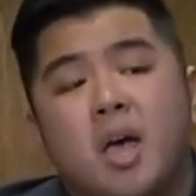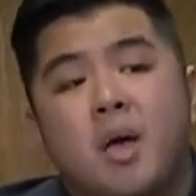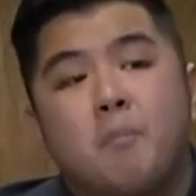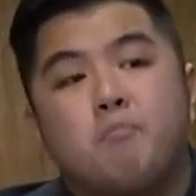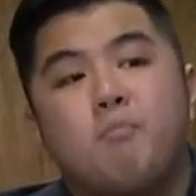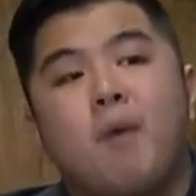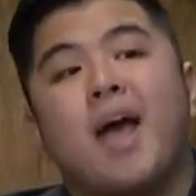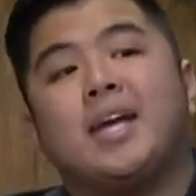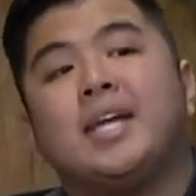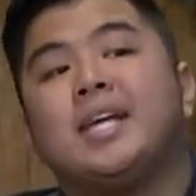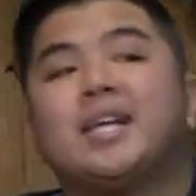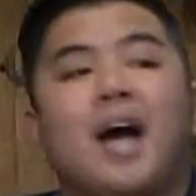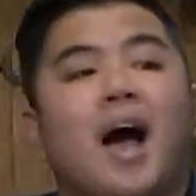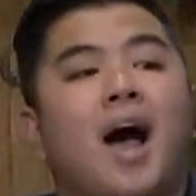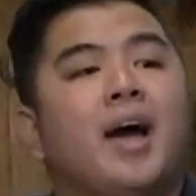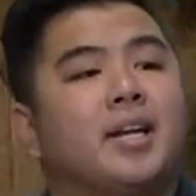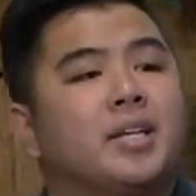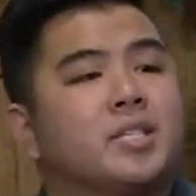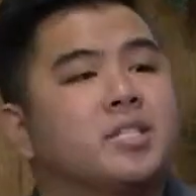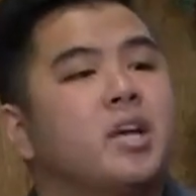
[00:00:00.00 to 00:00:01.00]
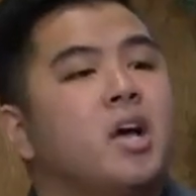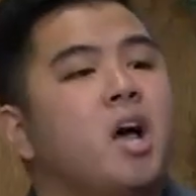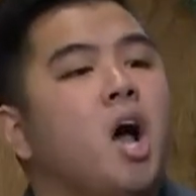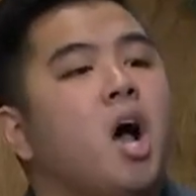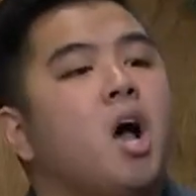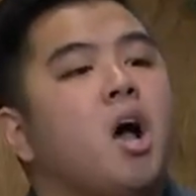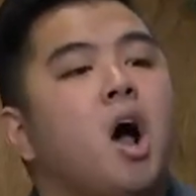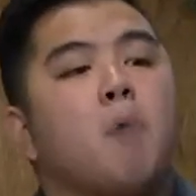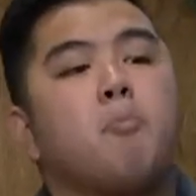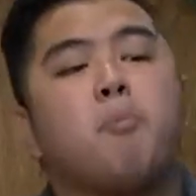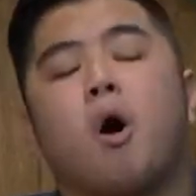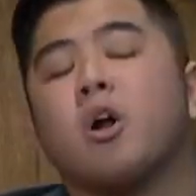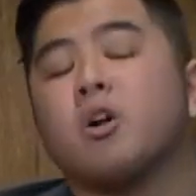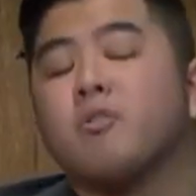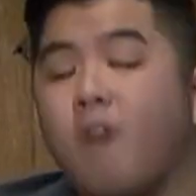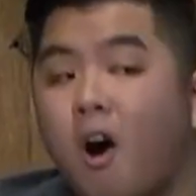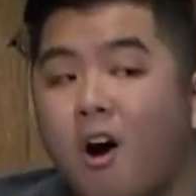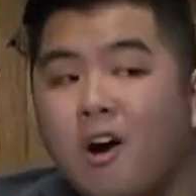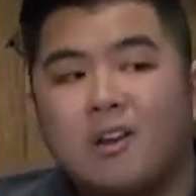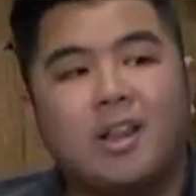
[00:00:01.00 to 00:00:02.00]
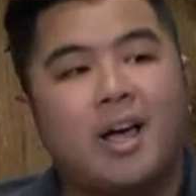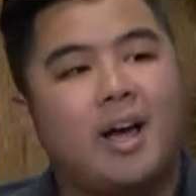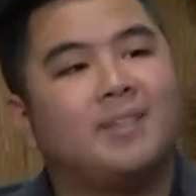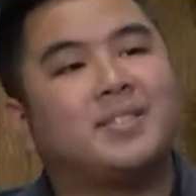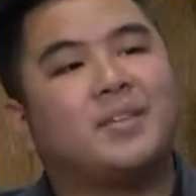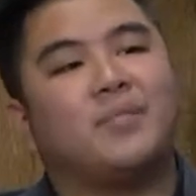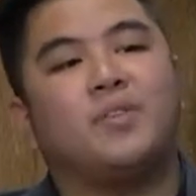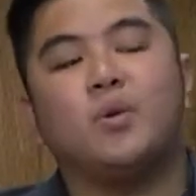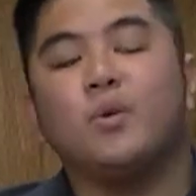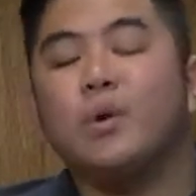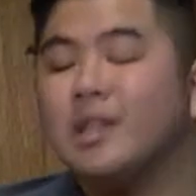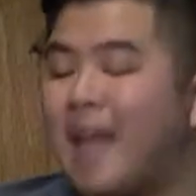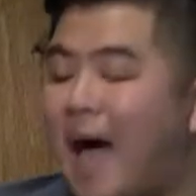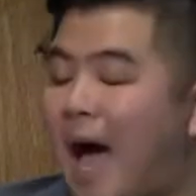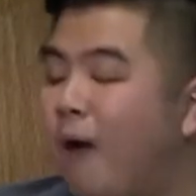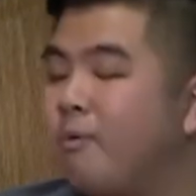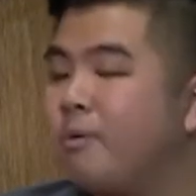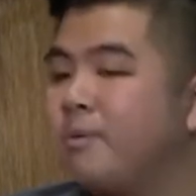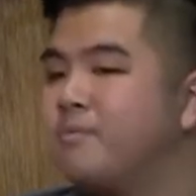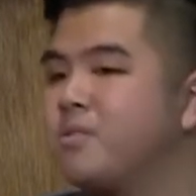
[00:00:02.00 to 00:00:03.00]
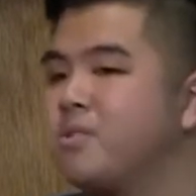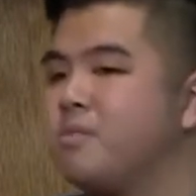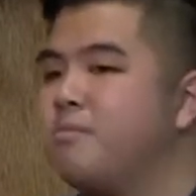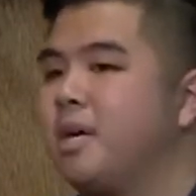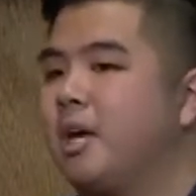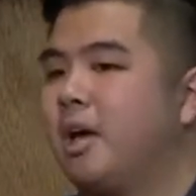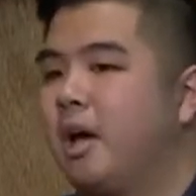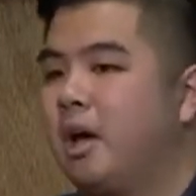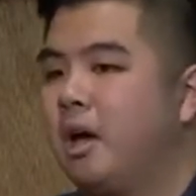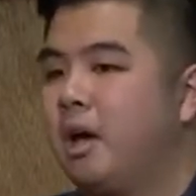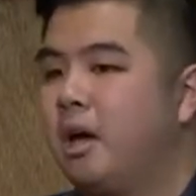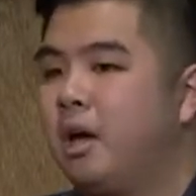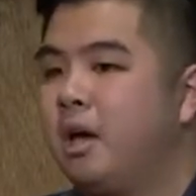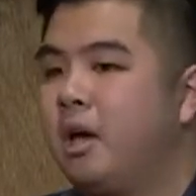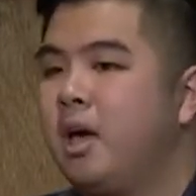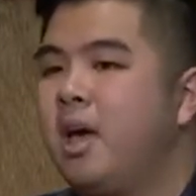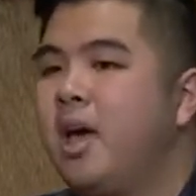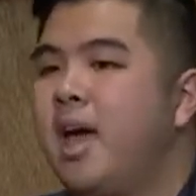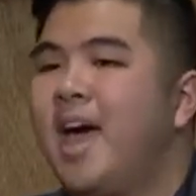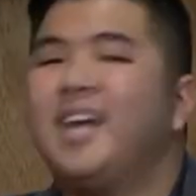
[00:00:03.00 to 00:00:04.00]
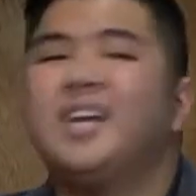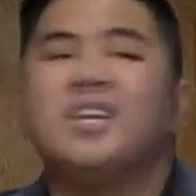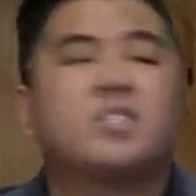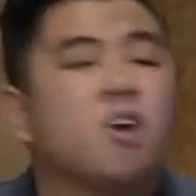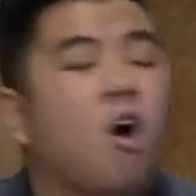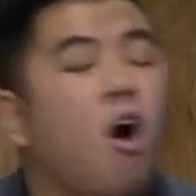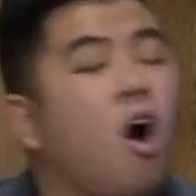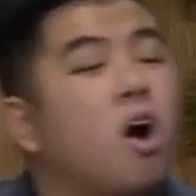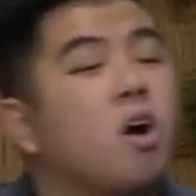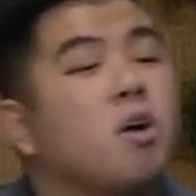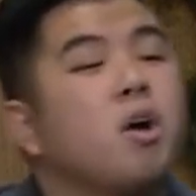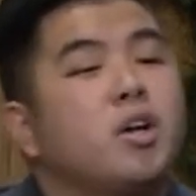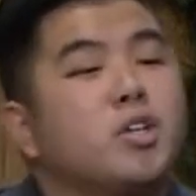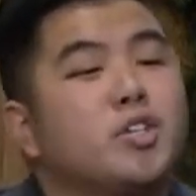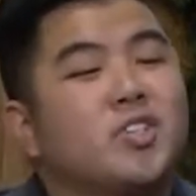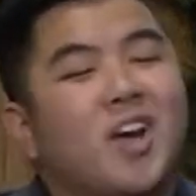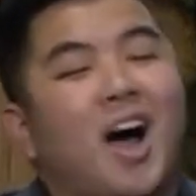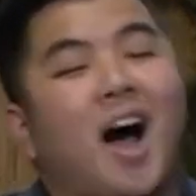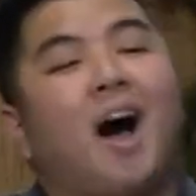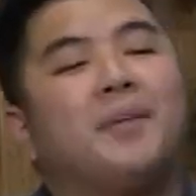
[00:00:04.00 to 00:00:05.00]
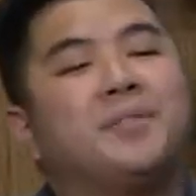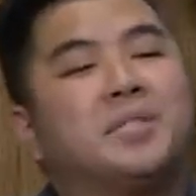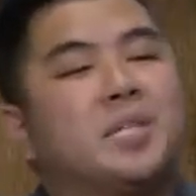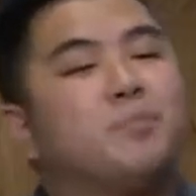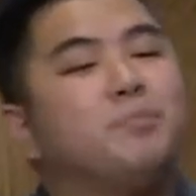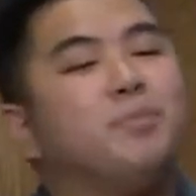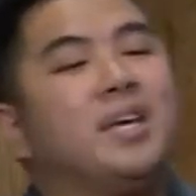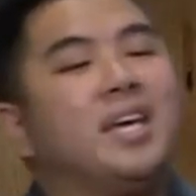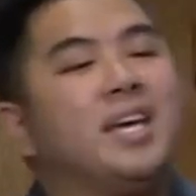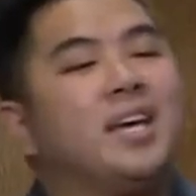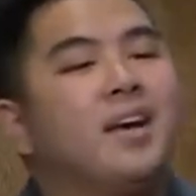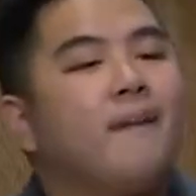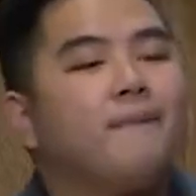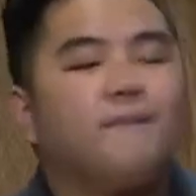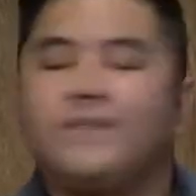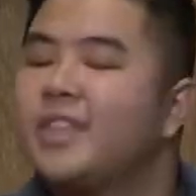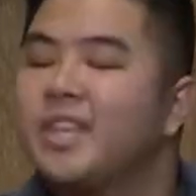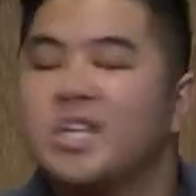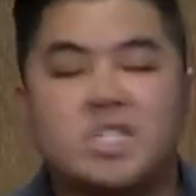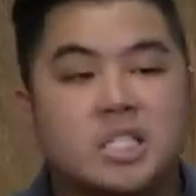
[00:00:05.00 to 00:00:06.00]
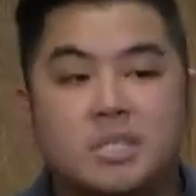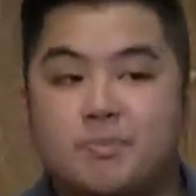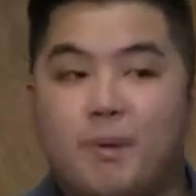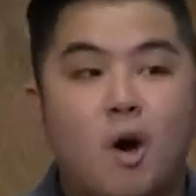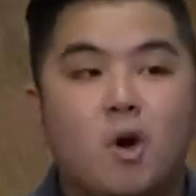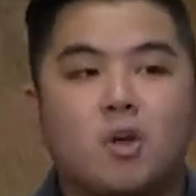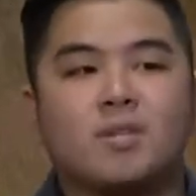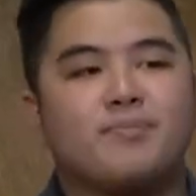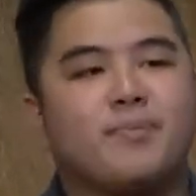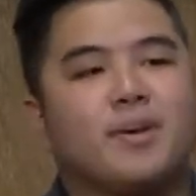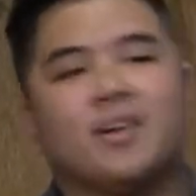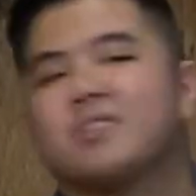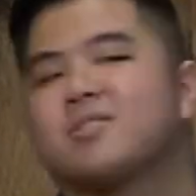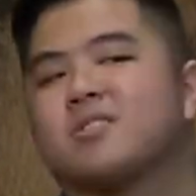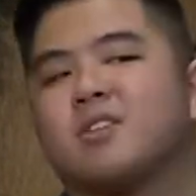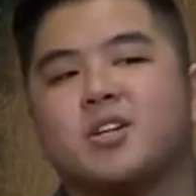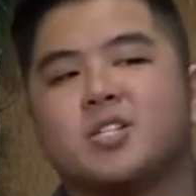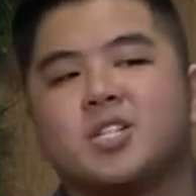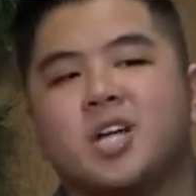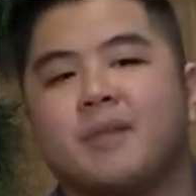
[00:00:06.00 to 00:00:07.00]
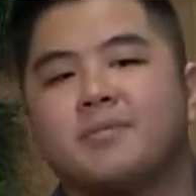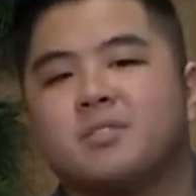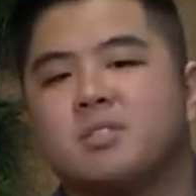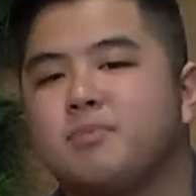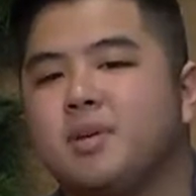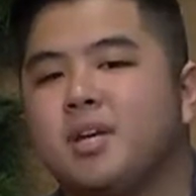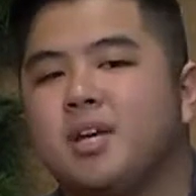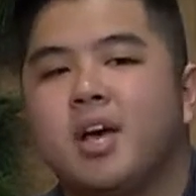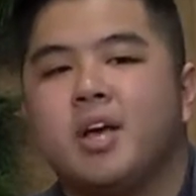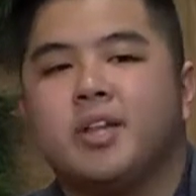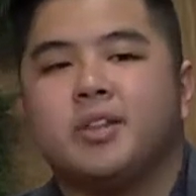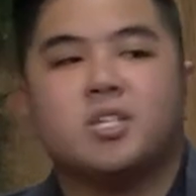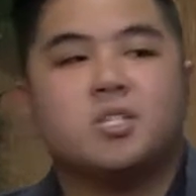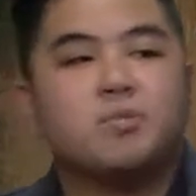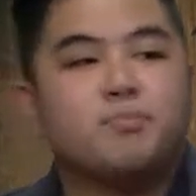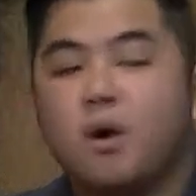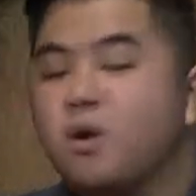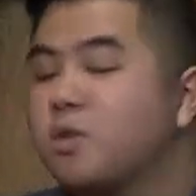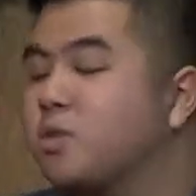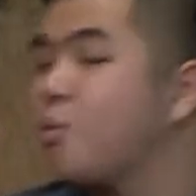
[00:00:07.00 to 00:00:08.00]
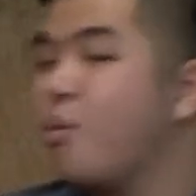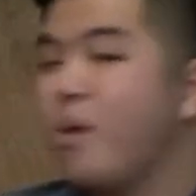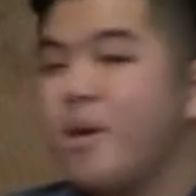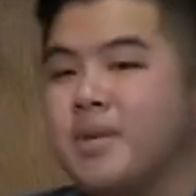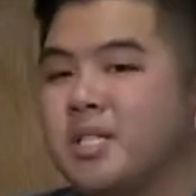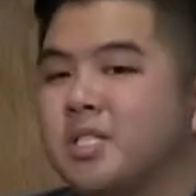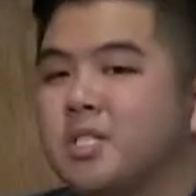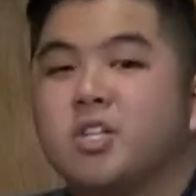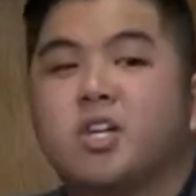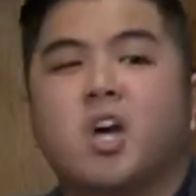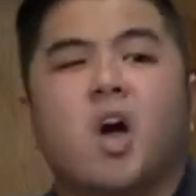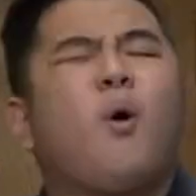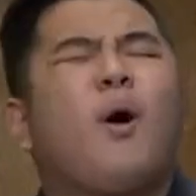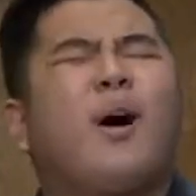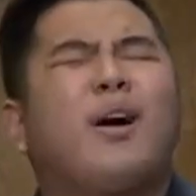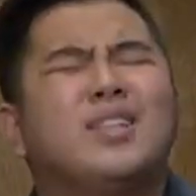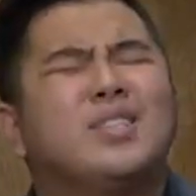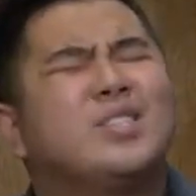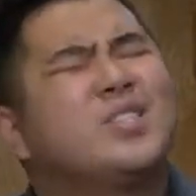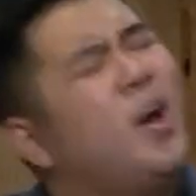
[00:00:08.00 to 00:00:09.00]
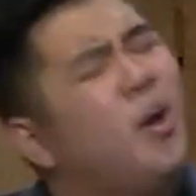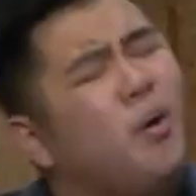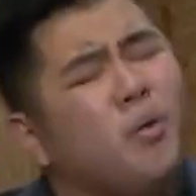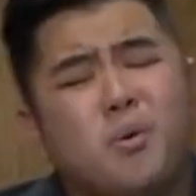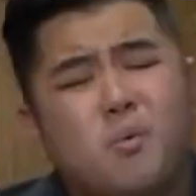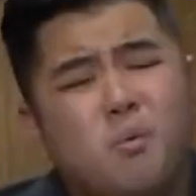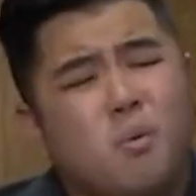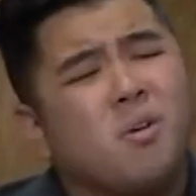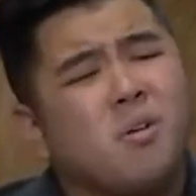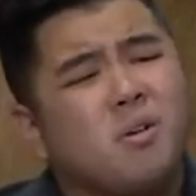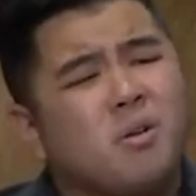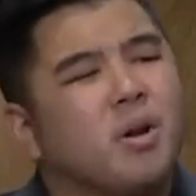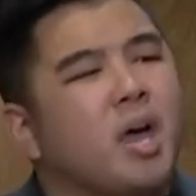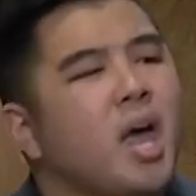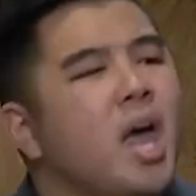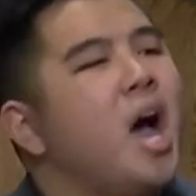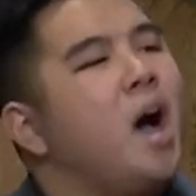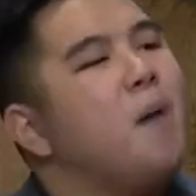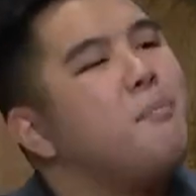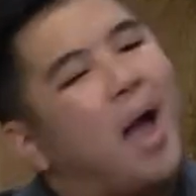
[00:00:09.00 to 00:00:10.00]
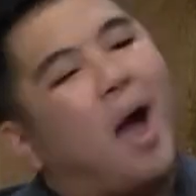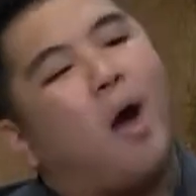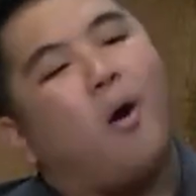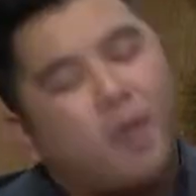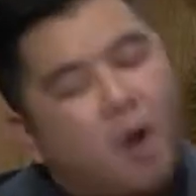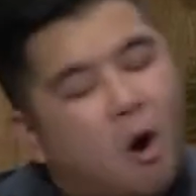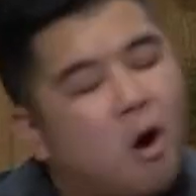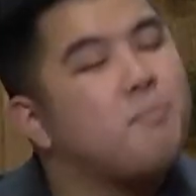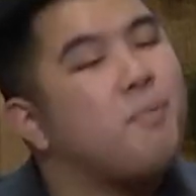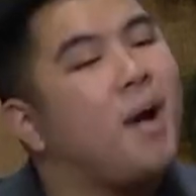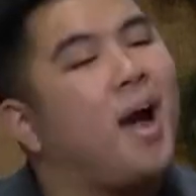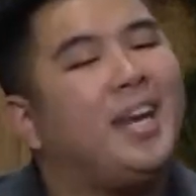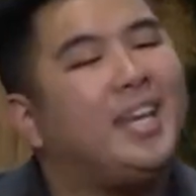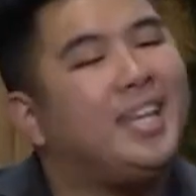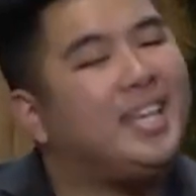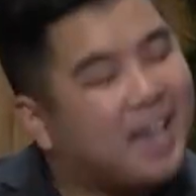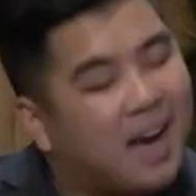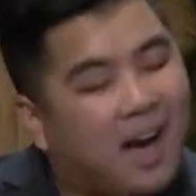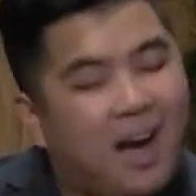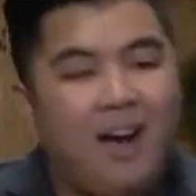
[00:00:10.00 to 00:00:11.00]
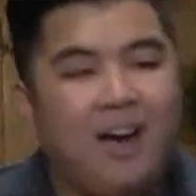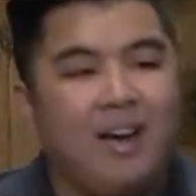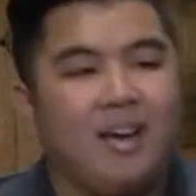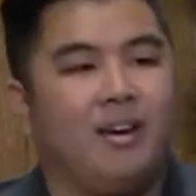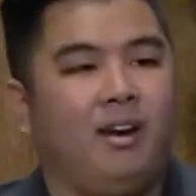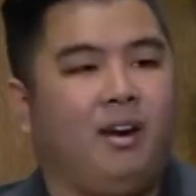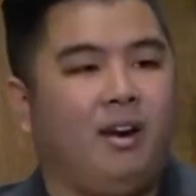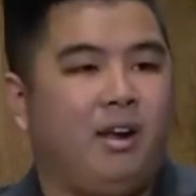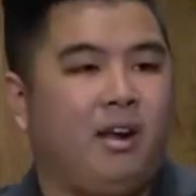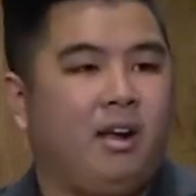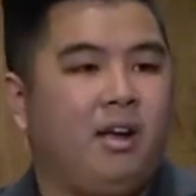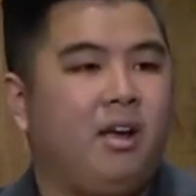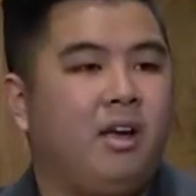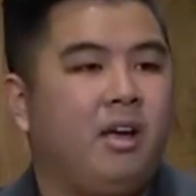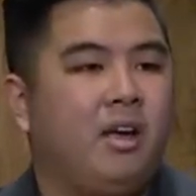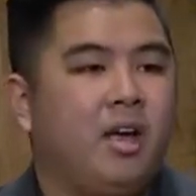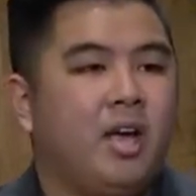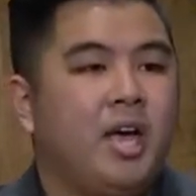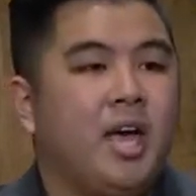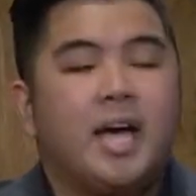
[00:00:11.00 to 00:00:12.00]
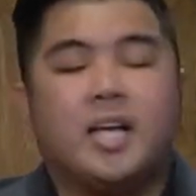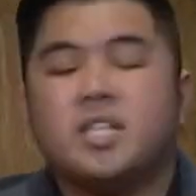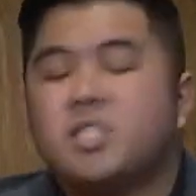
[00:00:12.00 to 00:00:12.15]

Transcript: mighty God is a part of our lives if you allow him to be. And it's our job to be the spokesman. It's our job to be the spokeswomen, to go out and tell the world about our mighty God. It's